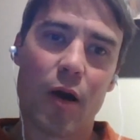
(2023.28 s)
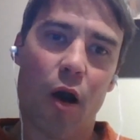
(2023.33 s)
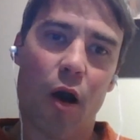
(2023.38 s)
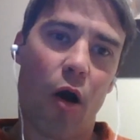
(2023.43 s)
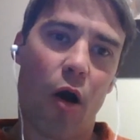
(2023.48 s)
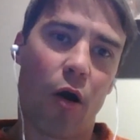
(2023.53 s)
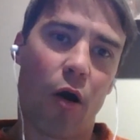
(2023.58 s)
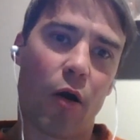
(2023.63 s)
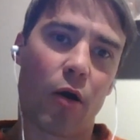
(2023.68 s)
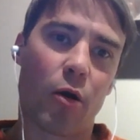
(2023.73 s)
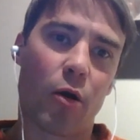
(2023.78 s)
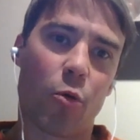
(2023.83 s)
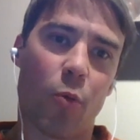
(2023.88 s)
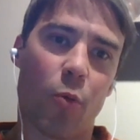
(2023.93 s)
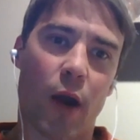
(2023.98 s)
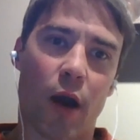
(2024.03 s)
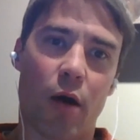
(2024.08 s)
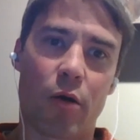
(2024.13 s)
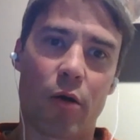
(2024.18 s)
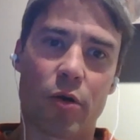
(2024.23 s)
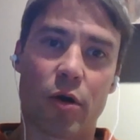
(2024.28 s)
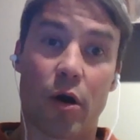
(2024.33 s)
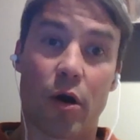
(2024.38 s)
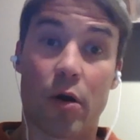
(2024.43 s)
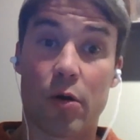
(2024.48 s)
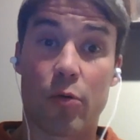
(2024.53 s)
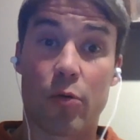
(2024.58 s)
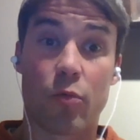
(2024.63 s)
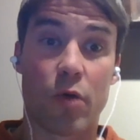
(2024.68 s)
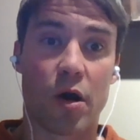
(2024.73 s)
are around
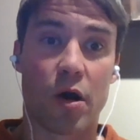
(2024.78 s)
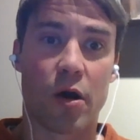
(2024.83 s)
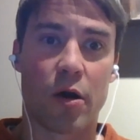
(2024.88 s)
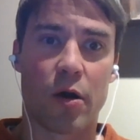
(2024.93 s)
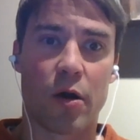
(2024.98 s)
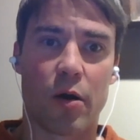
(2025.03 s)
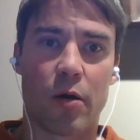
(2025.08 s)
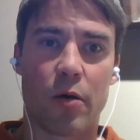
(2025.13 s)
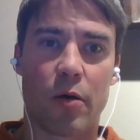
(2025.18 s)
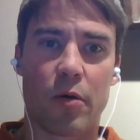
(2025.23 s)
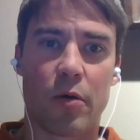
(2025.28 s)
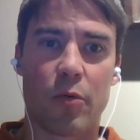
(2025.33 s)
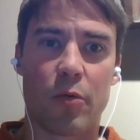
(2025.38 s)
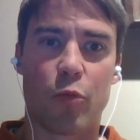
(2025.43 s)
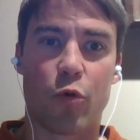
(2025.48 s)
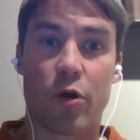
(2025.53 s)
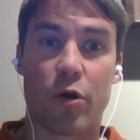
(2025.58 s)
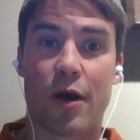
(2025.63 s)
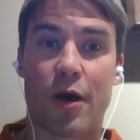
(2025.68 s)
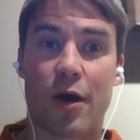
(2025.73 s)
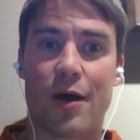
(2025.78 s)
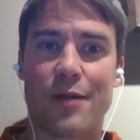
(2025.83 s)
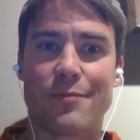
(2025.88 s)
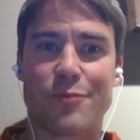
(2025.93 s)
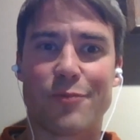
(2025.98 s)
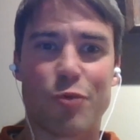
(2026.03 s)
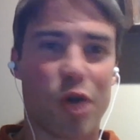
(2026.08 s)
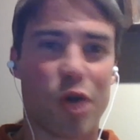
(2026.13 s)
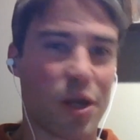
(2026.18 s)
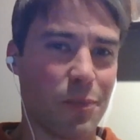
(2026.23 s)
our work
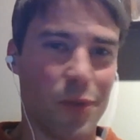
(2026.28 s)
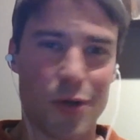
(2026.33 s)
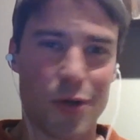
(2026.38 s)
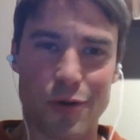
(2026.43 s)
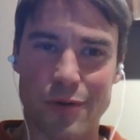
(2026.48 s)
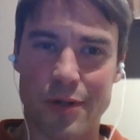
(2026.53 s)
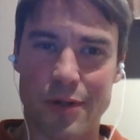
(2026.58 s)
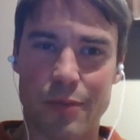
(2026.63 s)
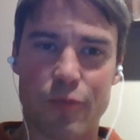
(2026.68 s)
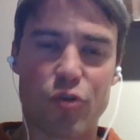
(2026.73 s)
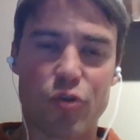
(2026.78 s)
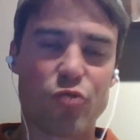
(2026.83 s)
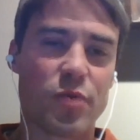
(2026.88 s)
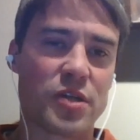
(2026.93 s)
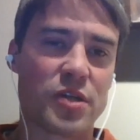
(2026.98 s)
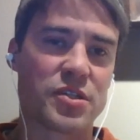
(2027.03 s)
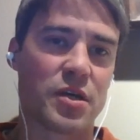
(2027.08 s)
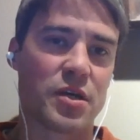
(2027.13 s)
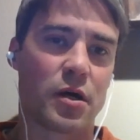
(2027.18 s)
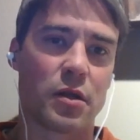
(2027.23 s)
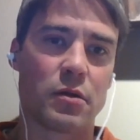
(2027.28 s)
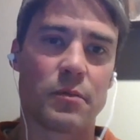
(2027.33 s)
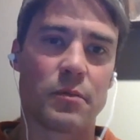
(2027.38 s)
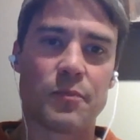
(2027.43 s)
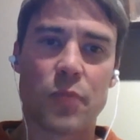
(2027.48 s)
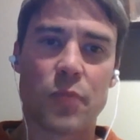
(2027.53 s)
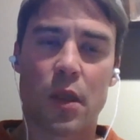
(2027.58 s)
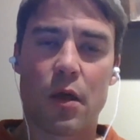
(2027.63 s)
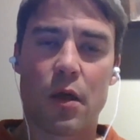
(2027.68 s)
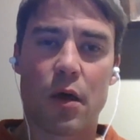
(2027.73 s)
on quick build improvements on
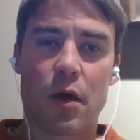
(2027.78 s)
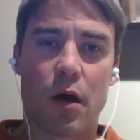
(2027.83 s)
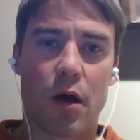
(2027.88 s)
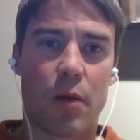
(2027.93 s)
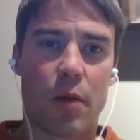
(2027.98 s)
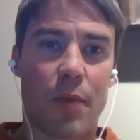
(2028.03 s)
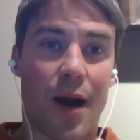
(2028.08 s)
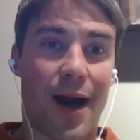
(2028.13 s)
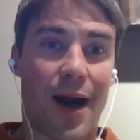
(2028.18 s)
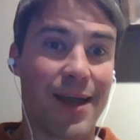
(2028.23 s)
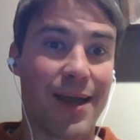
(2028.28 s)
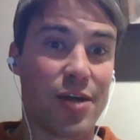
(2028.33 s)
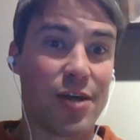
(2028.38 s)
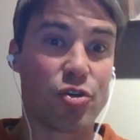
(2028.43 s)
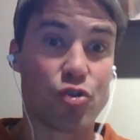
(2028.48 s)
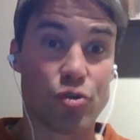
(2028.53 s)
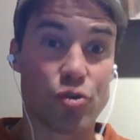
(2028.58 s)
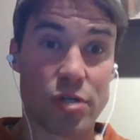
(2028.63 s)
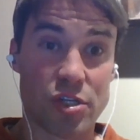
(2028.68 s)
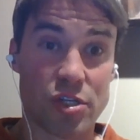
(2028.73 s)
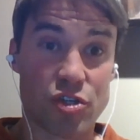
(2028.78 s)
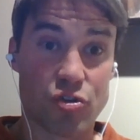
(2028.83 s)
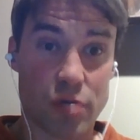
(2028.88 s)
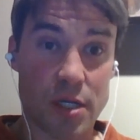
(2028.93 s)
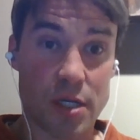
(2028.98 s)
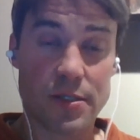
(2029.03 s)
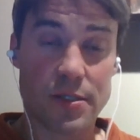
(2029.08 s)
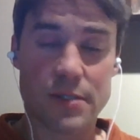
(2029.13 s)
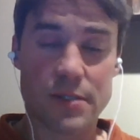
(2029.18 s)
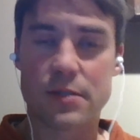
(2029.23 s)
high injury
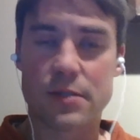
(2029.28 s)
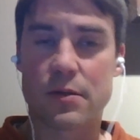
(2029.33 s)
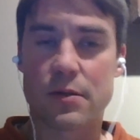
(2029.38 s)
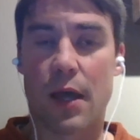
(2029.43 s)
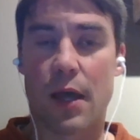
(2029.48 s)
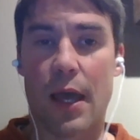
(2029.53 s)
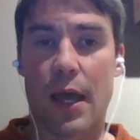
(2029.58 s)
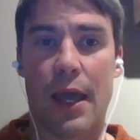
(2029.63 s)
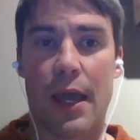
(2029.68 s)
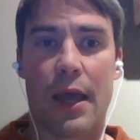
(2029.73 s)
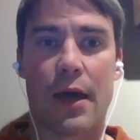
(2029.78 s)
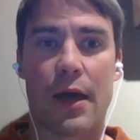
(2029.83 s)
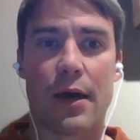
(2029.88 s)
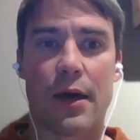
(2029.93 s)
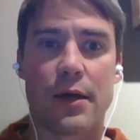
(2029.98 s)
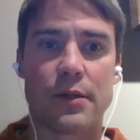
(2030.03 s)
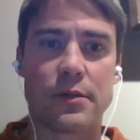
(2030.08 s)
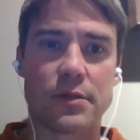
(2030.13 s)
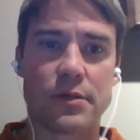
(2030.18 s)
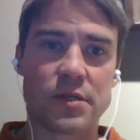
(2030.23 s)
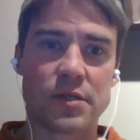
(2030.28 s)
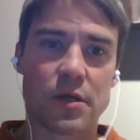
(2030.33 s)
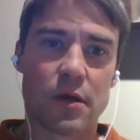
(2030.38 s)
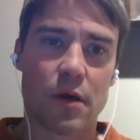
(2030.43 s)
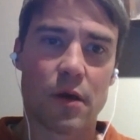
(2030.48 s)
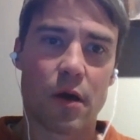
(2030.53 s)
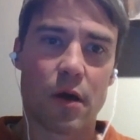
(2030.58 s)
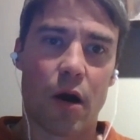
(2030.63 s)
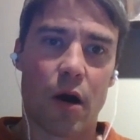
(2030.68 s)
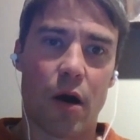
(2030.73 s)
streets, and
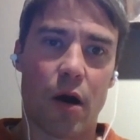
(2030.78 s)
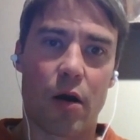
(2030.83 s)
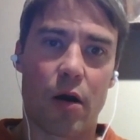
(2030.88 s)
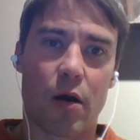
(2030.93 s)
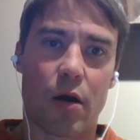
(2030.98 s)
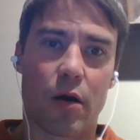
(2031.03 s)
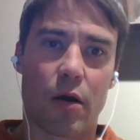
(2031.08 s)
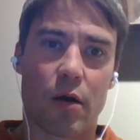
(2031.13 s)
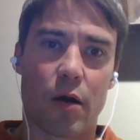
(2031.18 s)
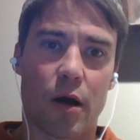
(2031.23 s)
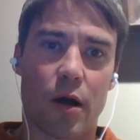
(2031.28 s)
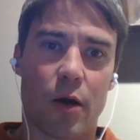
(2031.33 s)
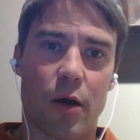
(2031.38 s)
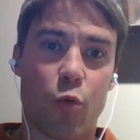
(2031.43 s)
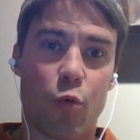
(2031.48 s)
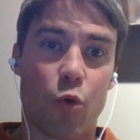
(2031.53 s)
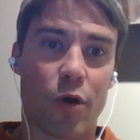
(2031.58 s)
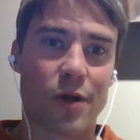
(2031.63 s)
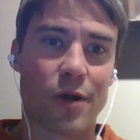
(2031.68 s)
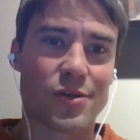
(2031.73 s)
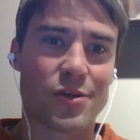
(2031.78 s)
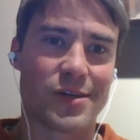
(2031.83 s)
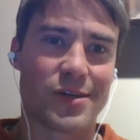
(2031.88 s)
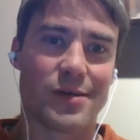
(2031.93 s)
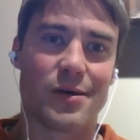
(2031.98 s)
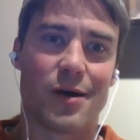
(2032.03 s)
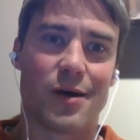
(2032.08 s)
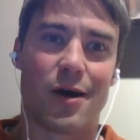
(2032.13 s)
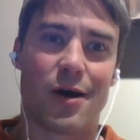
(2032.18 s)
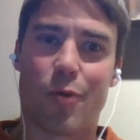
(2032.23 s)
our work
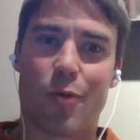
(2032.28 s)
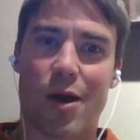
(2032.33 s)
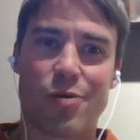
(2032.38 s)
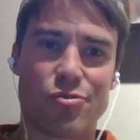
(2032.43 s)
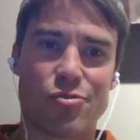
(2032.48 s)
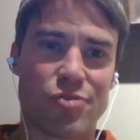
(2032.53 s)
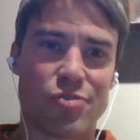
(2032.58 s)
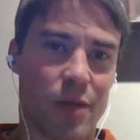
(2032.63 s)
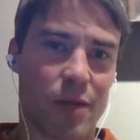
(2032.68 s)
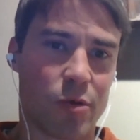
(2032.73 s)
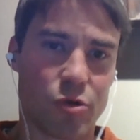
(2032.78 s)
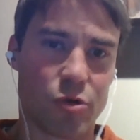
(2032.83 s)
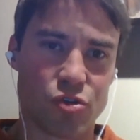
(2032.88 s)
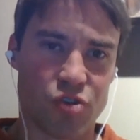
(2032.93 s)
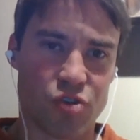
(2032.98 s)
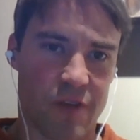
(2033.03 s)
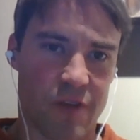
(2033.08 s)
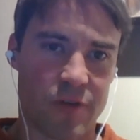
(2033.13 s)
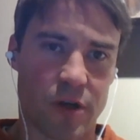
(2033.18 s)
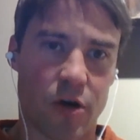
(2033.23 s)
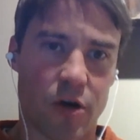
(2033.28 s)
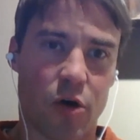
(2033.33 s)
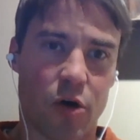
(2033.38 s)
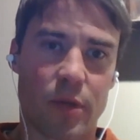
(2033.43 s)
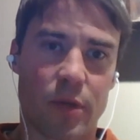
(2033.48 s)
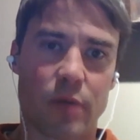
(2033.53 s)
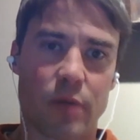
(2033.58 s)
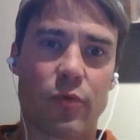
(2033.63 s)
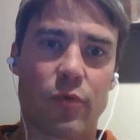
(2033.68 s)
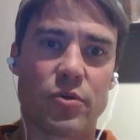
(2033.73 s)
around neighborhood traffic
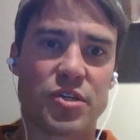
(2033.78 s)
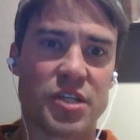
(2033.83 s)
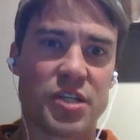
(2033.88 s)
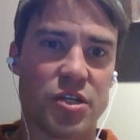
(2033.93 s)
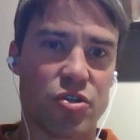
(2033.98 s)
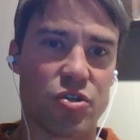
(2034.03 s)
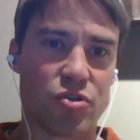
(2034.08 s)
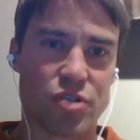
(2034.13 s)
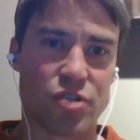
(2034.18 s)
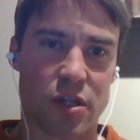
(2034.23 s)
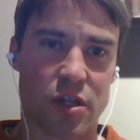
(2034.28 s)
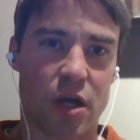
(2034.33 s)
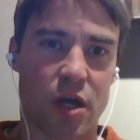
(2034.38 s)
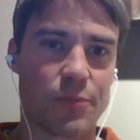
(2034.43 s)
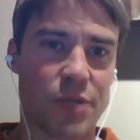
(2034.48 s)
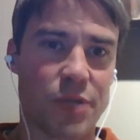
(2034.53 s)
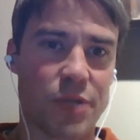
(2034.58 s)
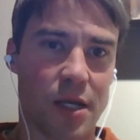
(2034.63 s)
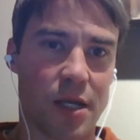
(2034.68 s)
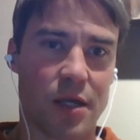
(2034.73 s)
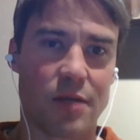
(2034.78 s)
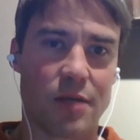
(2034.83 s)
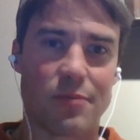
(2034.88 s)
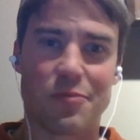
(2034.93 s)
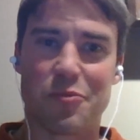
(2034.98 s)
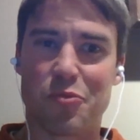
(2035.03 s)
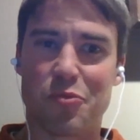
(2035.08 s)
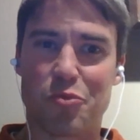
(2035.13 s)
calming procedures and the update and